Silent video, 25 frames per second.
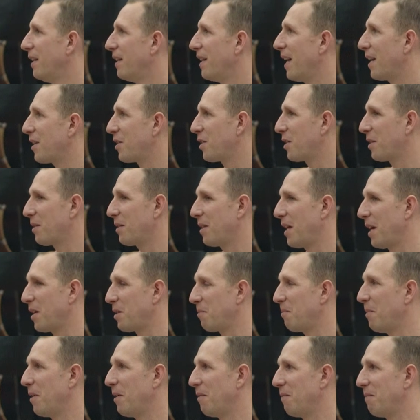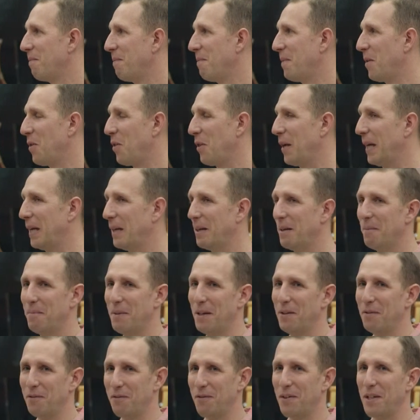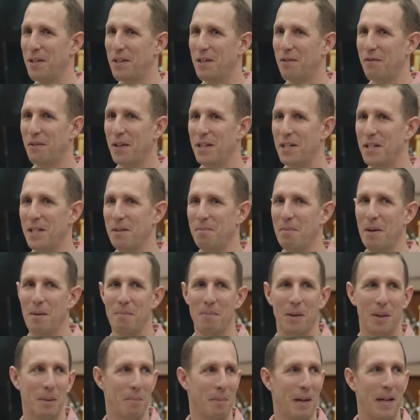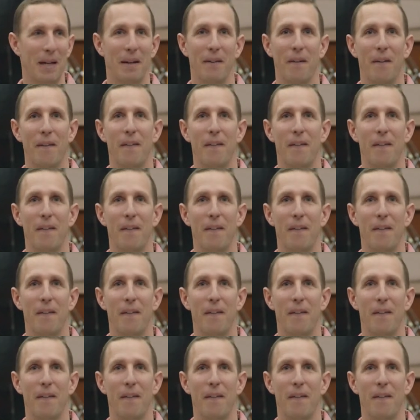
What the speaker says: That's my thing about face-to-face, is my bugbear.